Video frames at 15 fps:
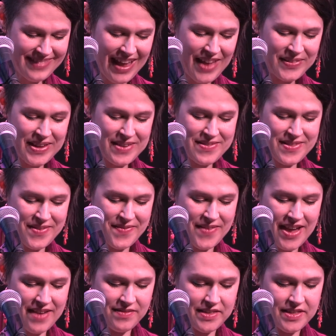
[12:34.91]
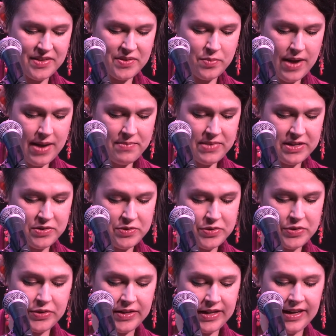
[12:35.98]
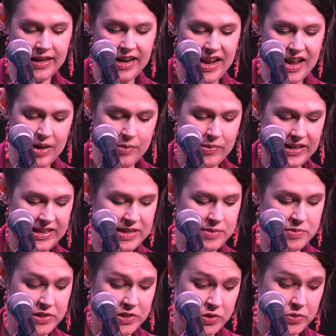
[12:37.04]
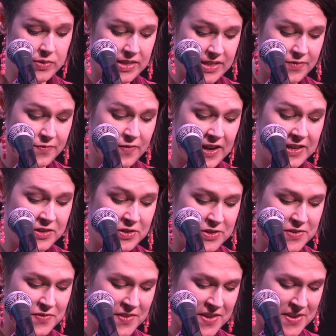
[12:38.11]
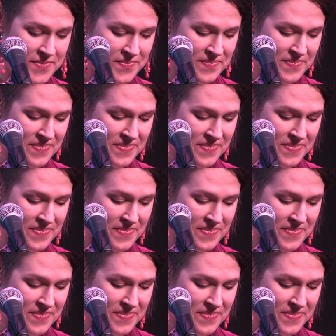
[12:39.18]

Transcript: "I'll give the 5 to the rabbit who took it, but keep 2 as a finder's fee."